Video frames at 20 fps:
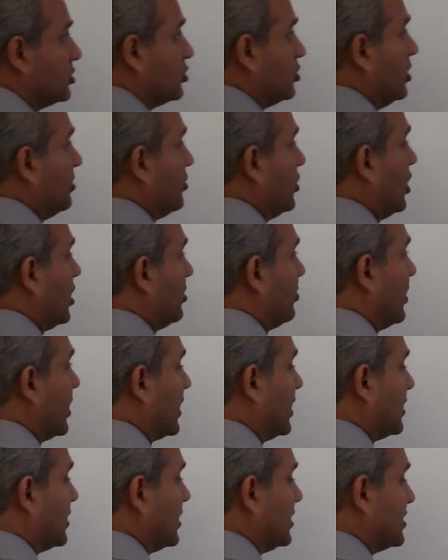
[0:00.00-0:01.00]
so I'm not
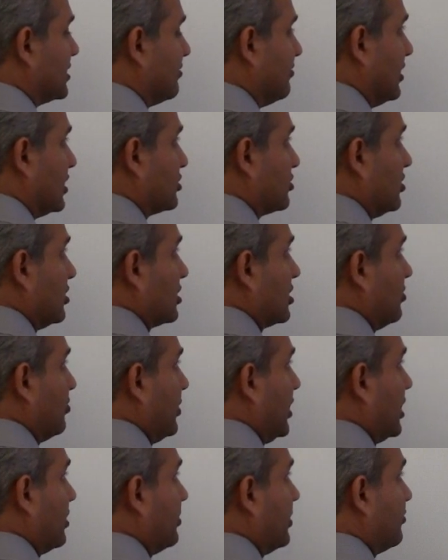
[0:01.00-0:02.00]
making the intravascular
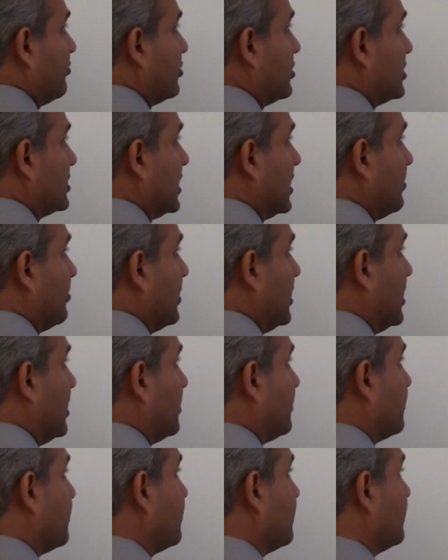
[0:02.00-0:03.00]
compartment for the time being
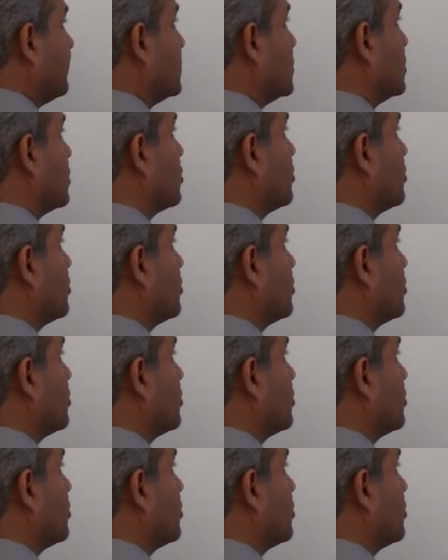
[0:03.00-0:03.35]
so